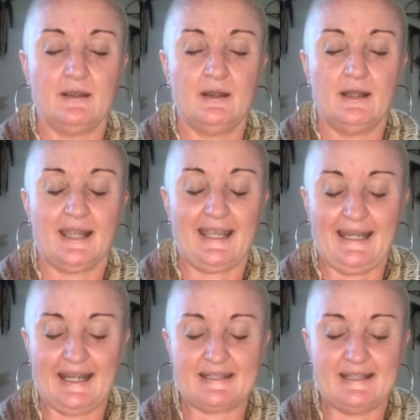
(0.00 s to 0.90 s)

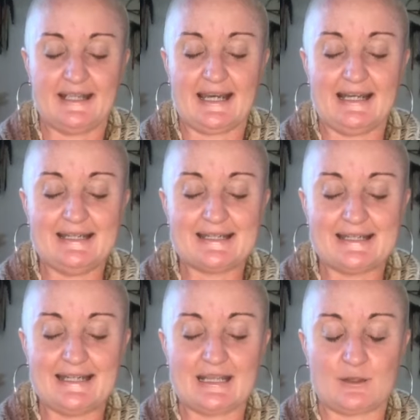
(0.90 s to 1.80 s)
connecting
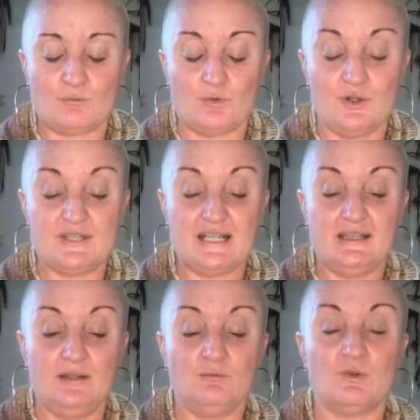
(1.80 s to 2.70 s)
underneath the root, and
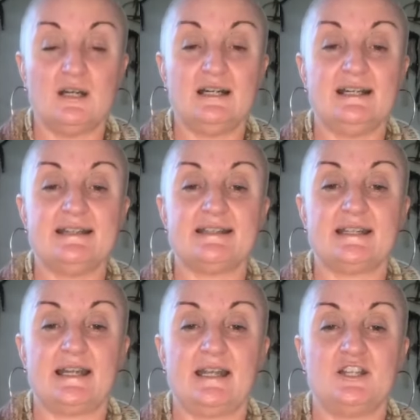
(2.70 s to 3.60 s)
then rising
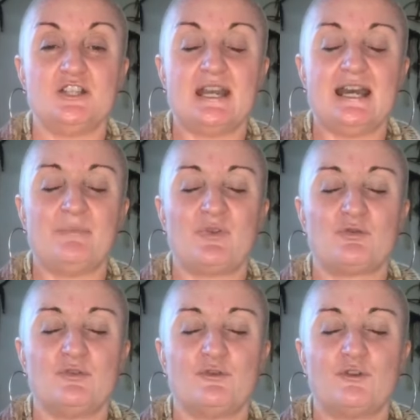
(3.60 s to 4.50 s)
that energy up
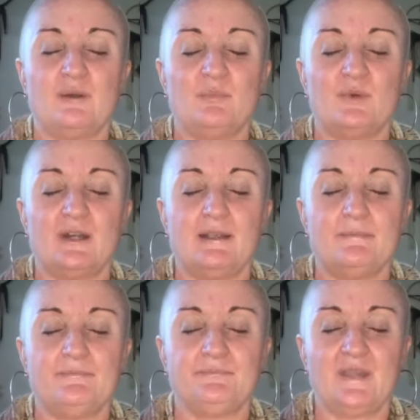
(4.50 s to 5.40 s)
through the front body.
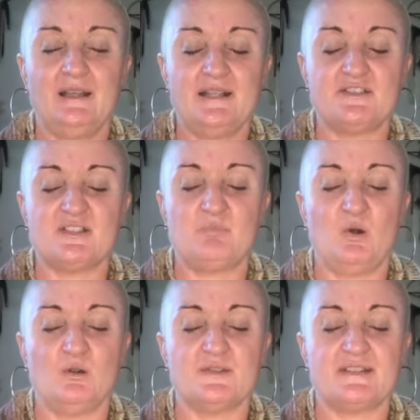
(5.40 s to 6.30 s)
And let's just
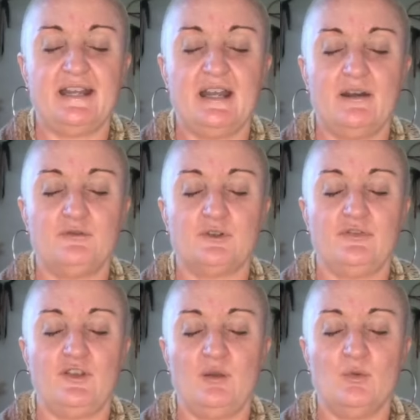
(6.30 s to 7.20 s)
pause now for a
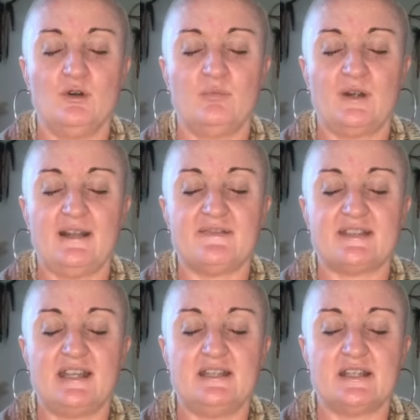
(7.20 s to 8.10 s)
few more breaths
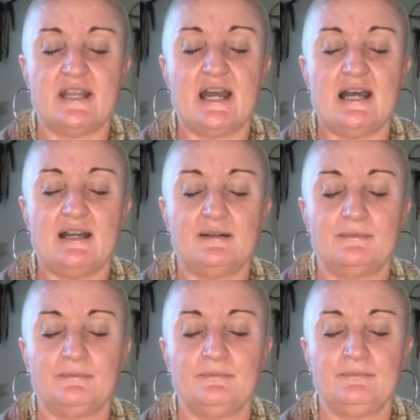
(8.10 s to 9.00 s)
into the heart.
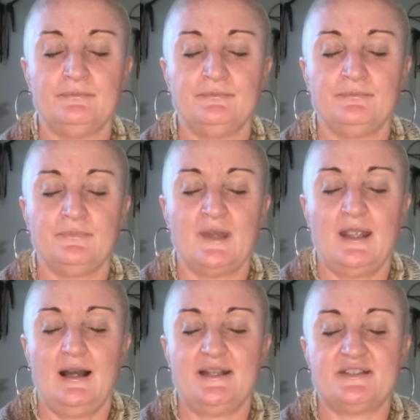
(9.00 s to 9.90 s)

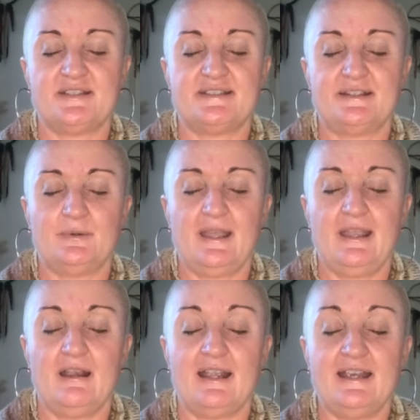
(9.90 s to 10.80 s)
Let's just settle
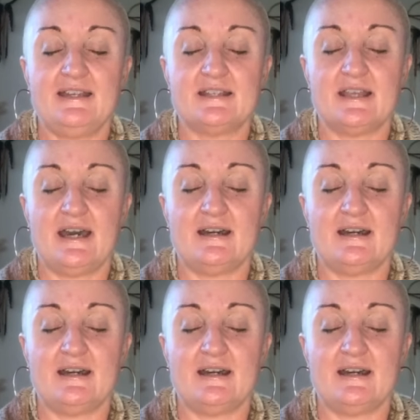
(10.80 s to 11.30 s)
here into the heart